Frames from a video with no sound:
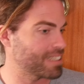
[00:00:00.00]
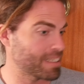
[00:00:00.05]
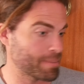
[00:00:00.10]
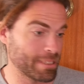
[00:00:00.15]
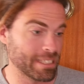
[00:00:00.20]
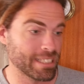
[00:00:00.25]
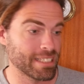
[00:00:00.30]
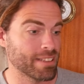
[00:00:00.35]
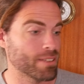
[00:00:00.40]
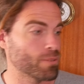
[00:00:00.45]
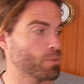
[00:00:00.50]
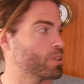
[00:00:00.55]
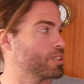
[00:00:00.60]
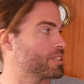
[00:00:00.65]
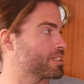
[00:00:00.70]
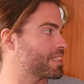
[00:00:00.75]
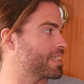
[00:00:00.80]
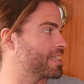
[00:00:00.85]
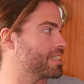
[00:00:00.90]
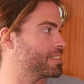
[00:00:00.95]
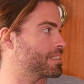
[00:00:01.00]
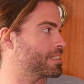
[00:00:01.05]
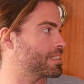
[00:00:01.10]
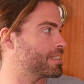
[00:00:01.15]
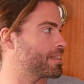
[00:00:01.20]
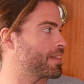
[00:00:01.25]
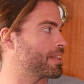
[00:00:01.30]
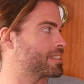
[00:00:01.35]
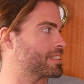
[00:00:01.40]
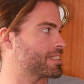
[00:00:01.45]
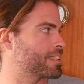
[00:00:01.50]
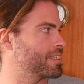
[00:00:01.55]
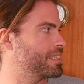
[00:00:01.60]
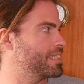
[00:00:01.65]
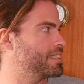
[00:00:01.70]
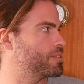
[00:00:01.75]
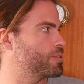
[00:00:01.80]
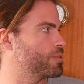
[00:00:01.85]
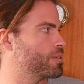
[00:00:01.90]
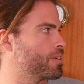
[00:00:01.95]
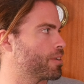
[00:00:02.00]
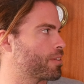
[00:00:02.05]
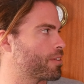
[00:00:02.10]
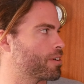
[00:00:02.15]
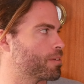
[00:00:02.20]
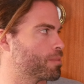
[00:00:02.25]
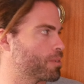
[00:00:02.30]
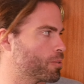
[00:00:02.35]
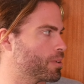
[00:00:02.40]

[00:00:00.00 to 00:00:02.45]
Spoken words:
I mean, in the worst case, this can lead to a thermal